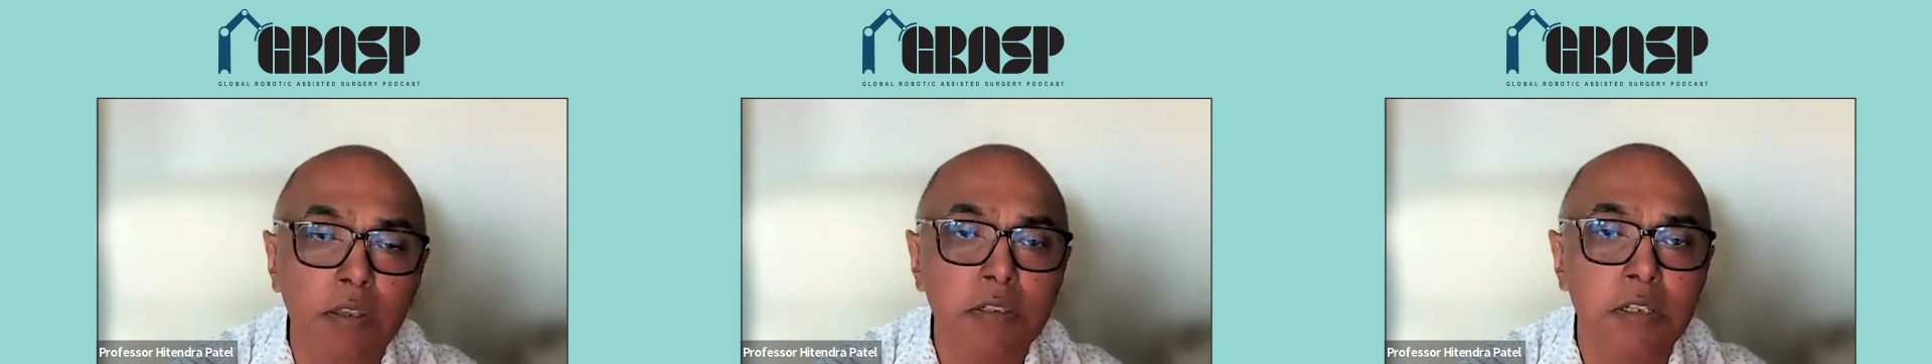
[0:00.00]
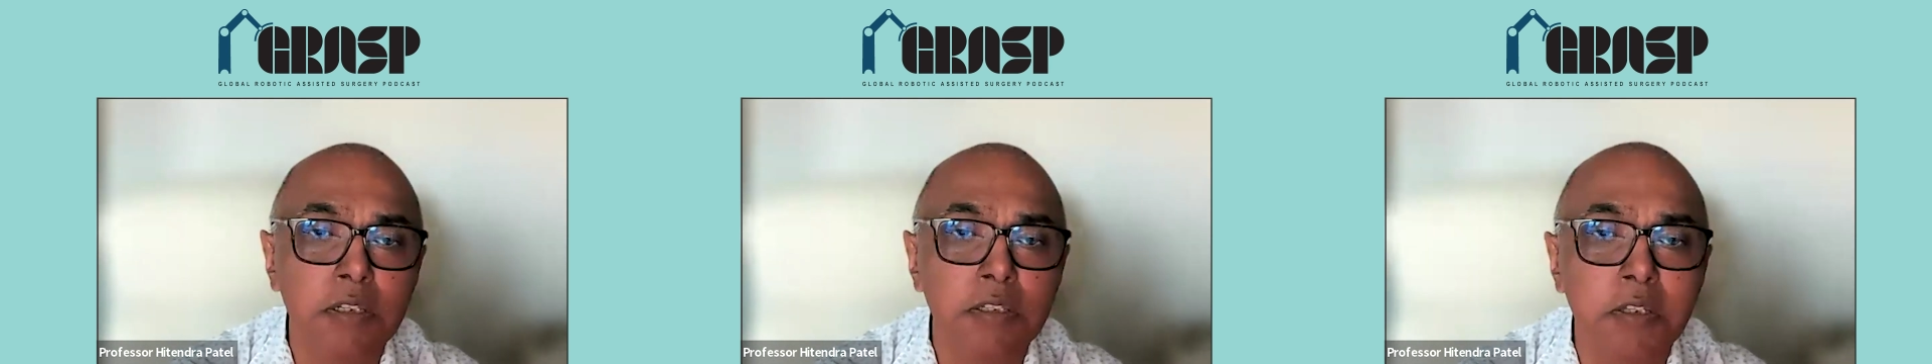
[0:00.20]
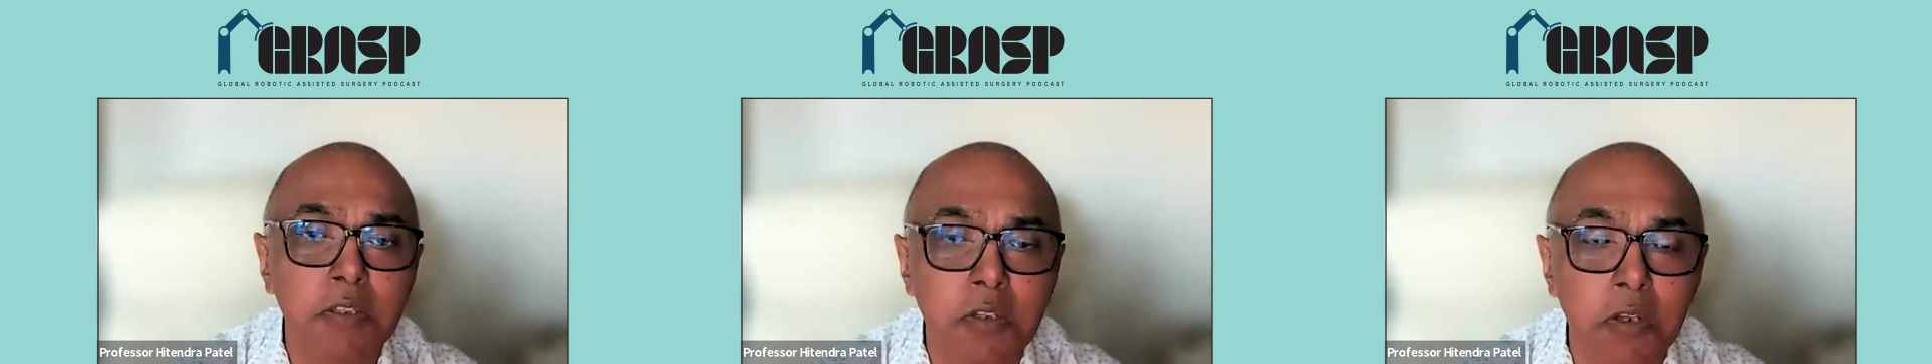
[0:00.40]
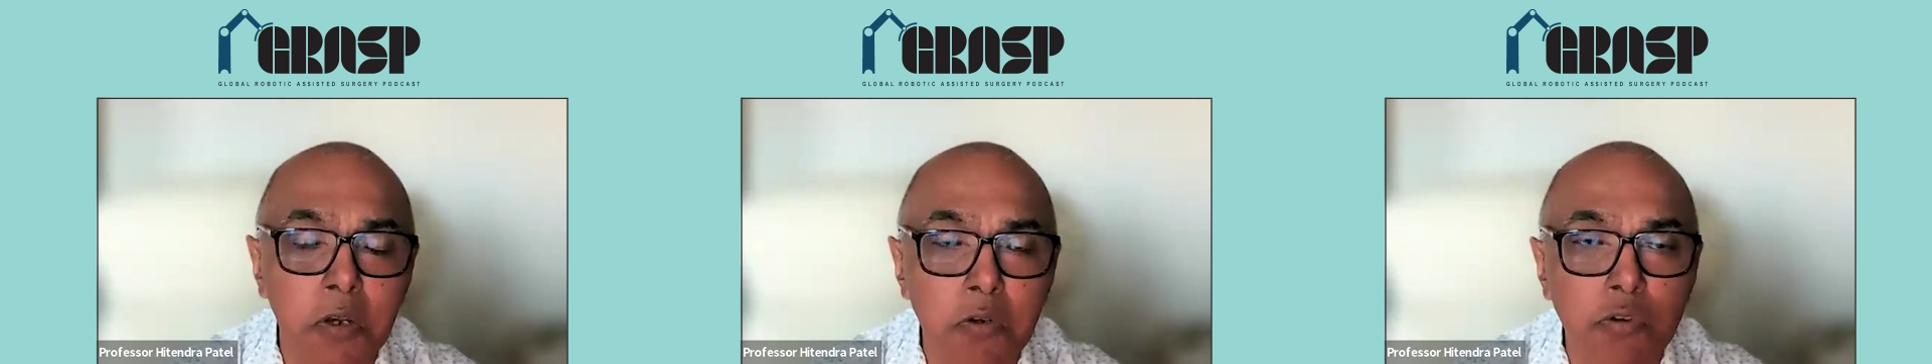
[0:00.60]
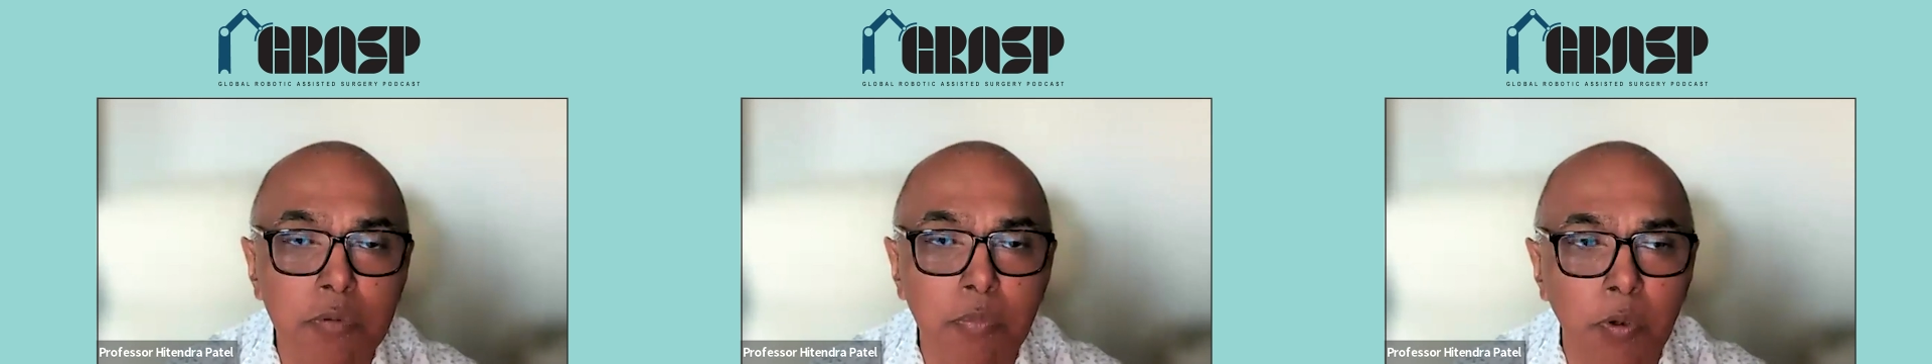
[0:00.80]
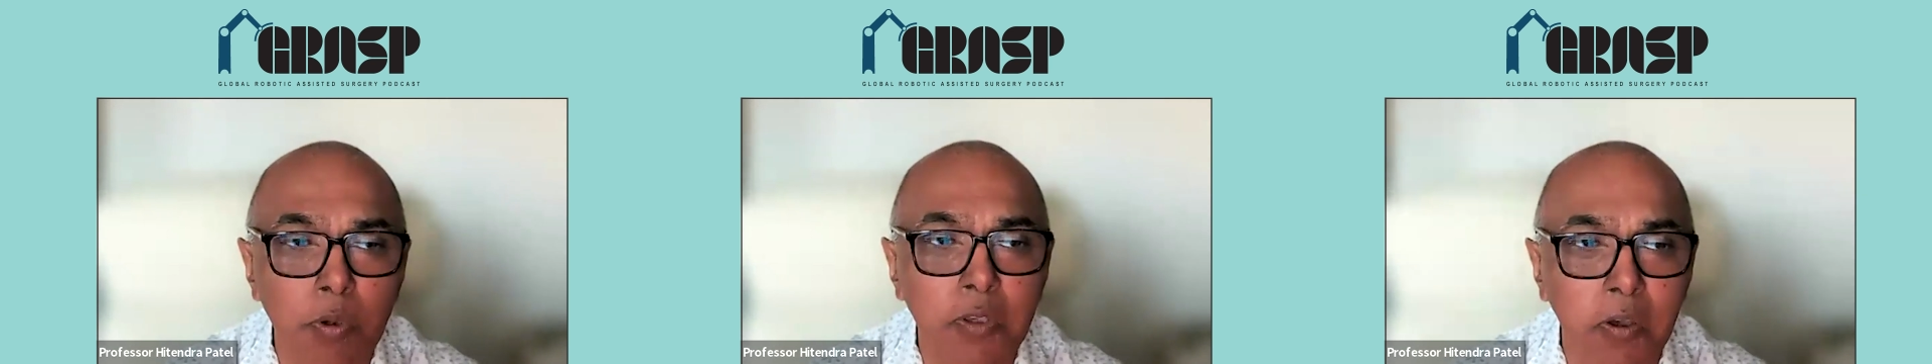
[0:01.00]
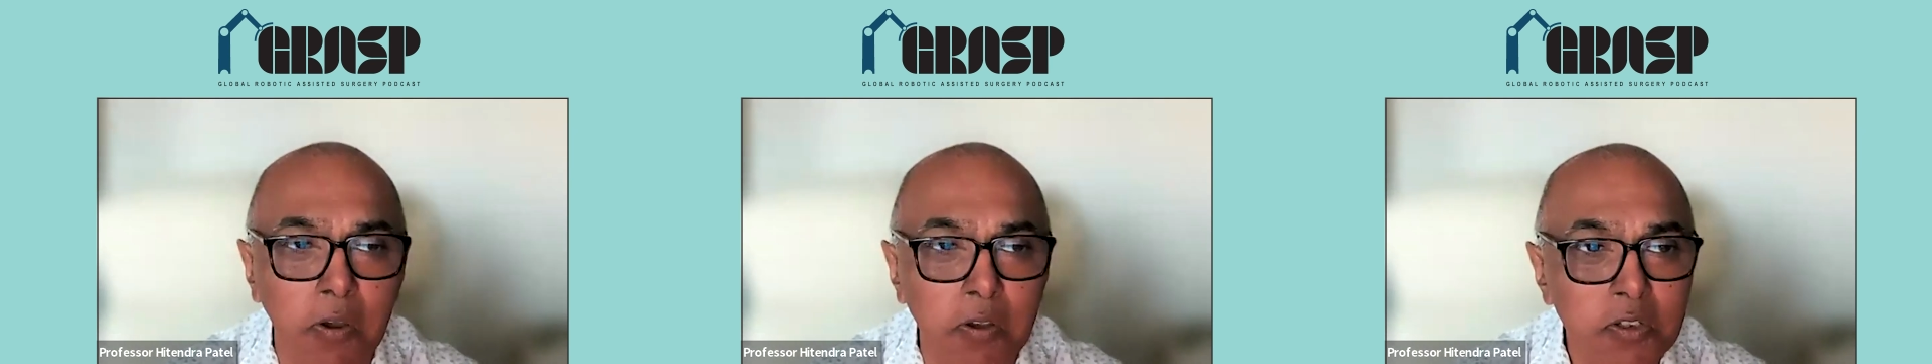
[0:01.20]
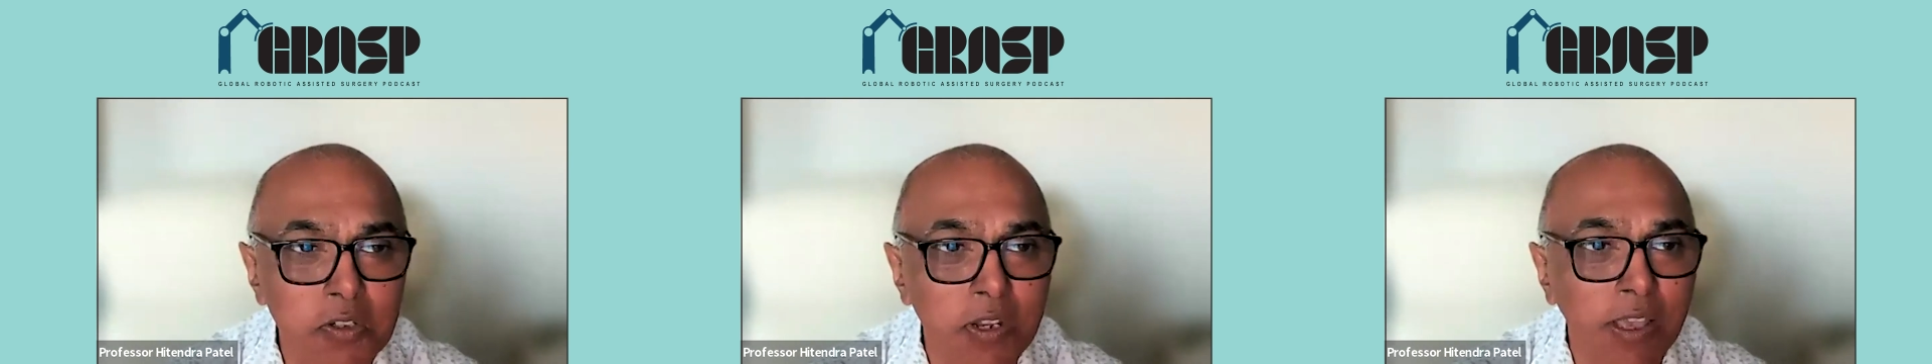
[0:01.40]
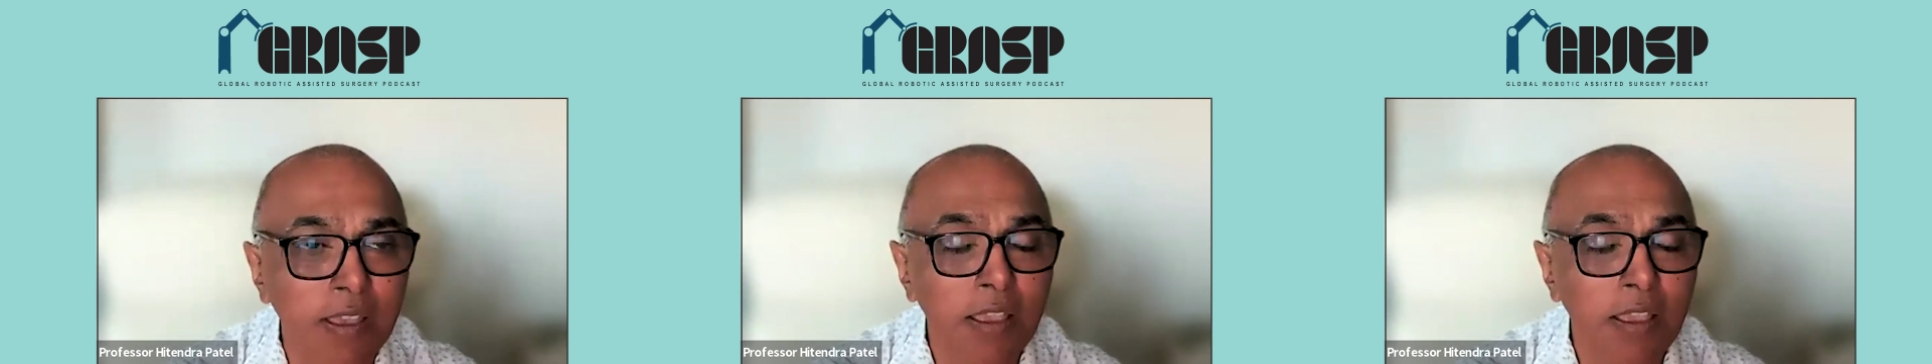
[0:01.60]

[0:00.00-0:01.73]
assisted surgery podcast,